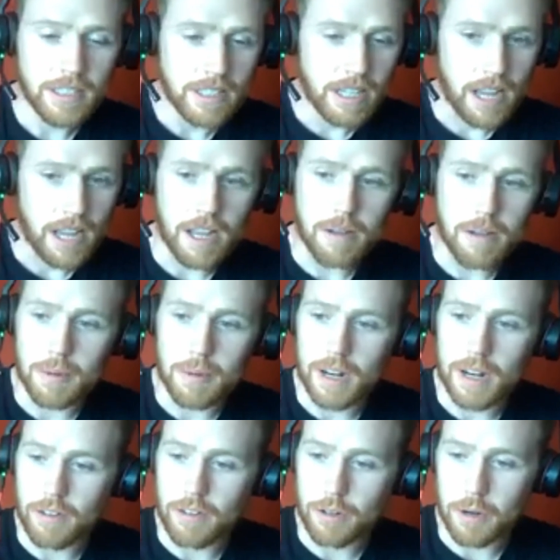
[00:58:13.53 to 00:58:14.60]
Um, but have
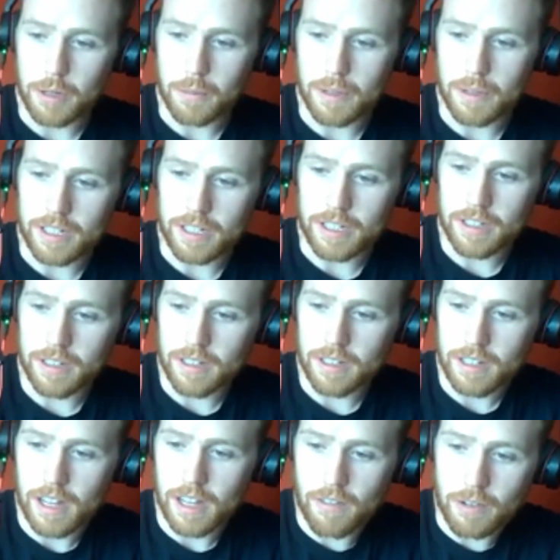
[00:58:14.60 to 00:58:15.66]
a great week,
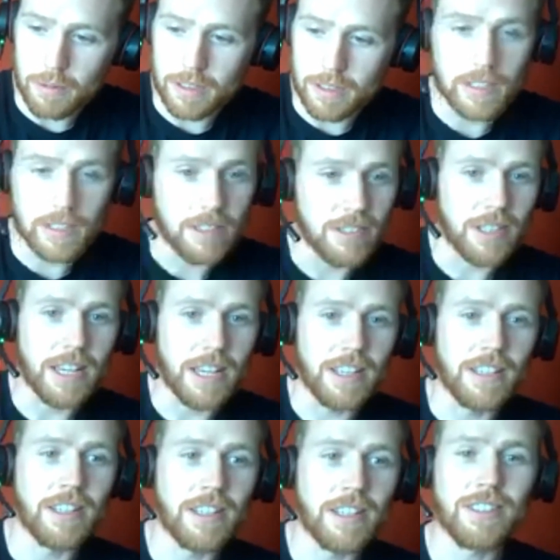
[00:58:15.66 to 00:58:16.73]
everyone, and stay
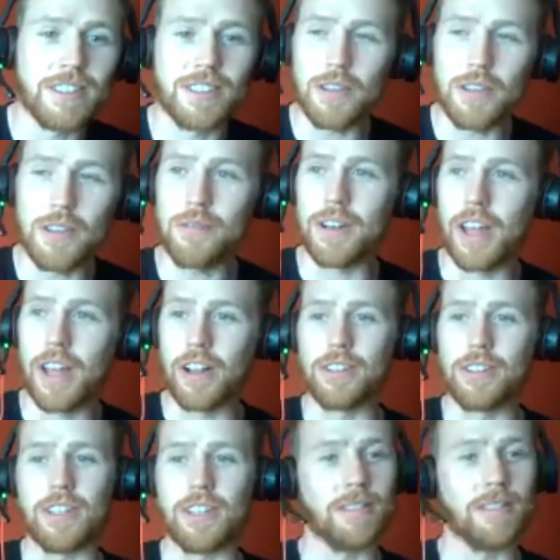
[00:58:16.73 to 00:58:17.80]
safe and healthy.